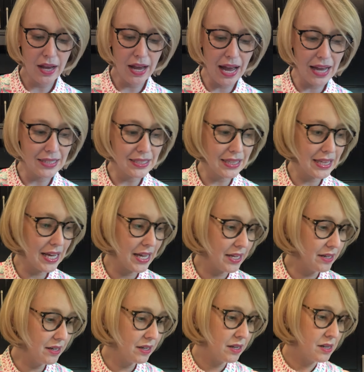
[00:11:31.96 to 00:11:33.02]
And
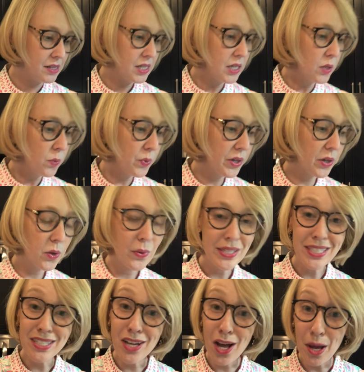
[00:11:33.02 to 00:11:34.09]
then we are going
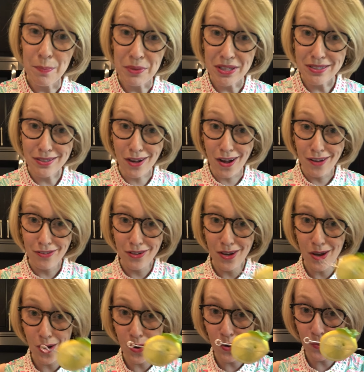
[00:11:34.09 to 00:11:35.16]
to top this off
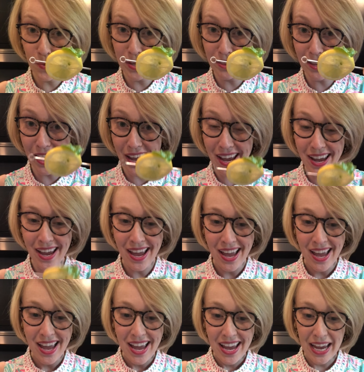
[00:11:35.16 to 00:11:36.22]
with a
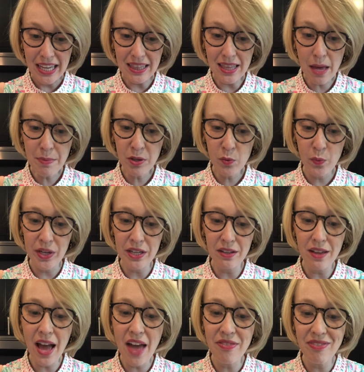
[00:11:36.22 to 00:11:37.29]
lemon wheel.
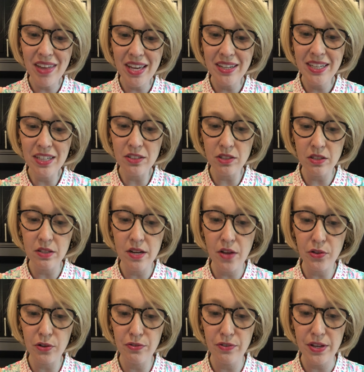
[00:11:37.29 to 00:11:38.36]
And then here's
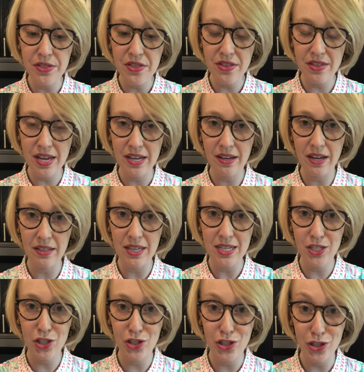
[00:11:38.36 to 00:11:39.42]
another fun thing I like
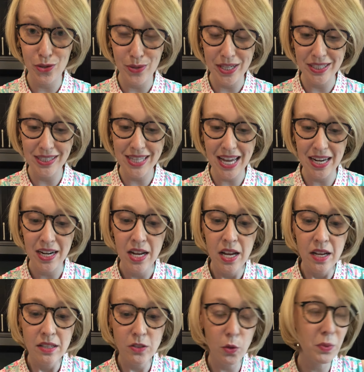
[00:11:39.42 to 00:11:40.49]
to do is that,
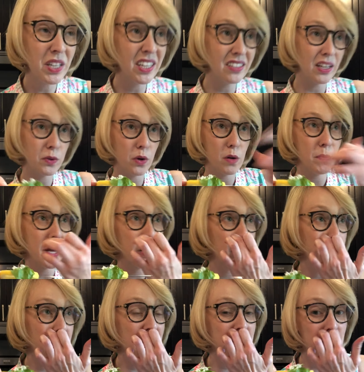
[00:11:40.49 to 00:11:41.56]
so because I grow my own
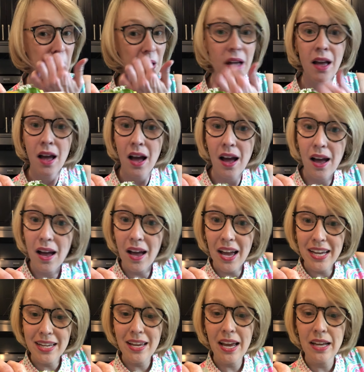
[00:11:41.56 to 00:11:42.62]
basil,
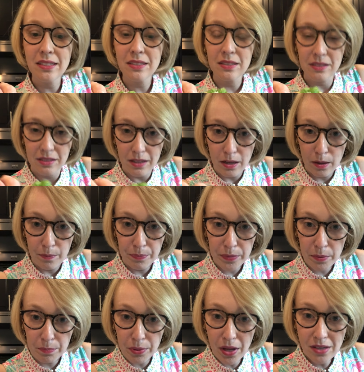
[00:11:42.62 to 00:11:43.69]
I get some
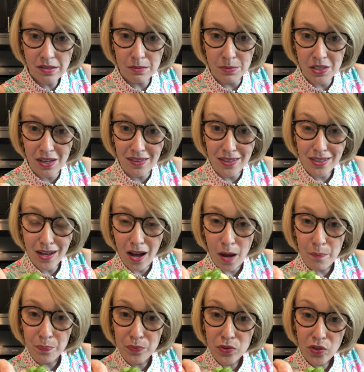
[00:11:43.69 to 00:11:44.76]
blossoms on the
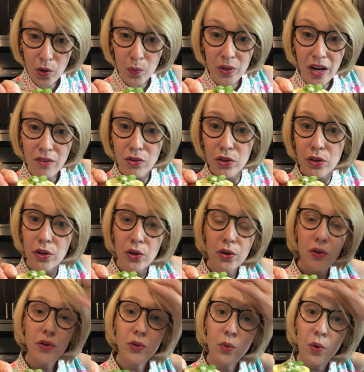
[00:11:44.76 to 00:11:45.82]
top. So whenever
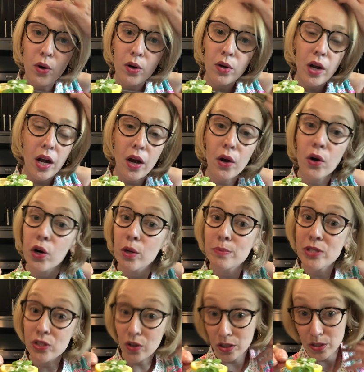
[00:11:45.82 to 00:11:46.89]
your herbs
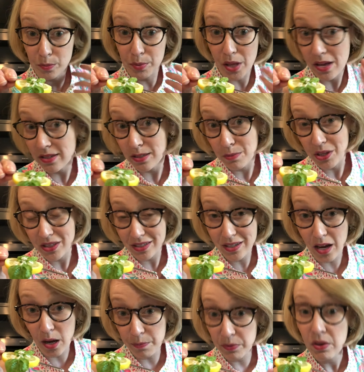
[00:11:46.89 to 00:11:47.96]
start to blossom on the
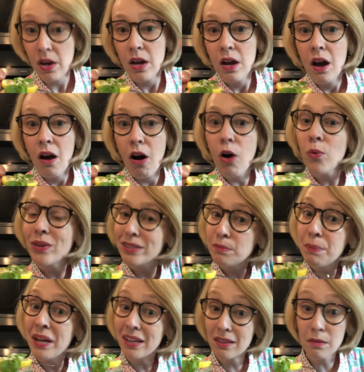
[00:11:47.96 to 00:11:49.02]
top, always
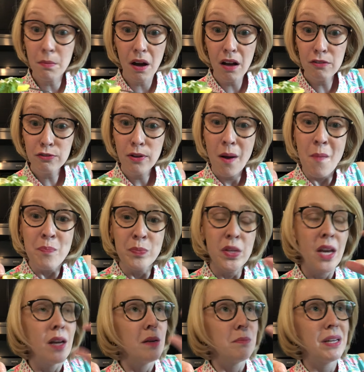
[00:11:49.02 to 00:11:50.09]
pick them off,
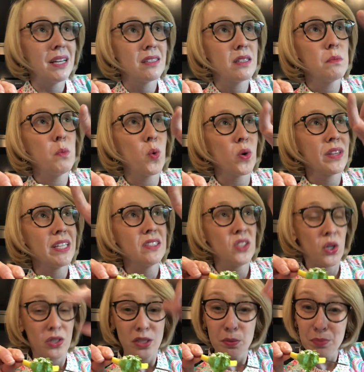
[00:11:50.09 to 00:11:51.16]
because the more they
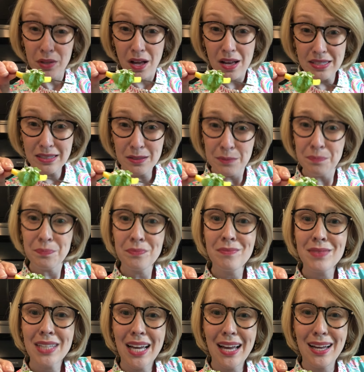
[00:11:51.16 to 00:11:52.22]
start to blossom,
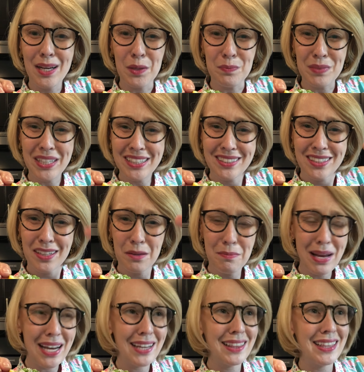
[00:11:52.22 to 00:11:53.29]
it's gonna
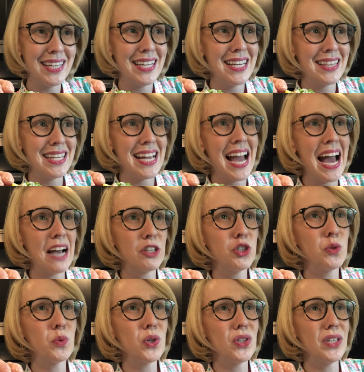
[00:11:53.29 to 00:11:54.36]
make the
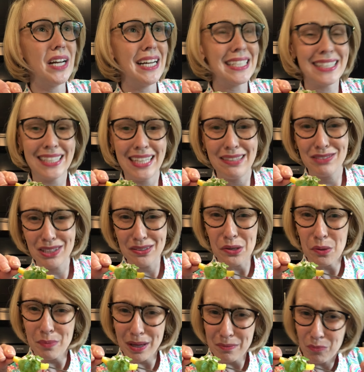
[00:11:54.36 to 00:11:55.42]
actual leaves a
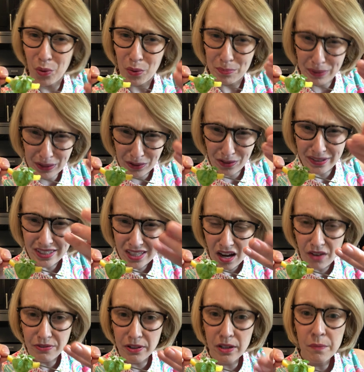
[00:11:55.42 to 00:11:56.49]
little bit more bitter and
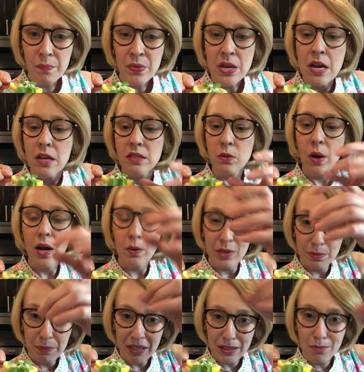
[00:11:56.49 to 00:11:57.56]
tougher. So I
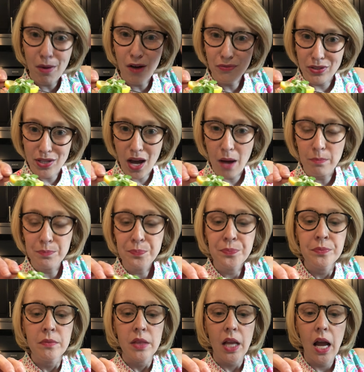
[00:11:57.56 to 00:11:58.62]
always pick them off the top.
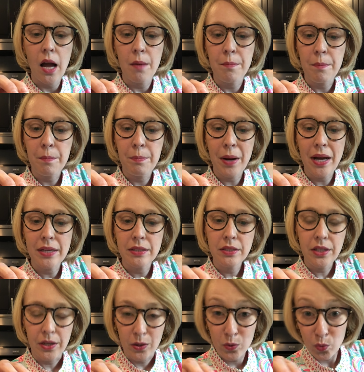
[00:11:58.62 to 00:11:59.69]
But
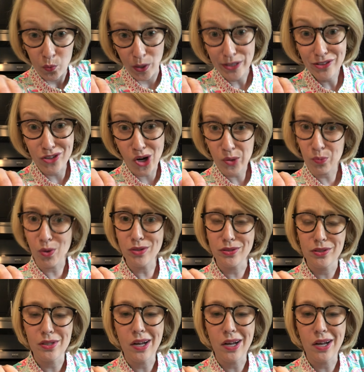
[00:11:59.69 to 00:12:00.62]
you know, waste not, want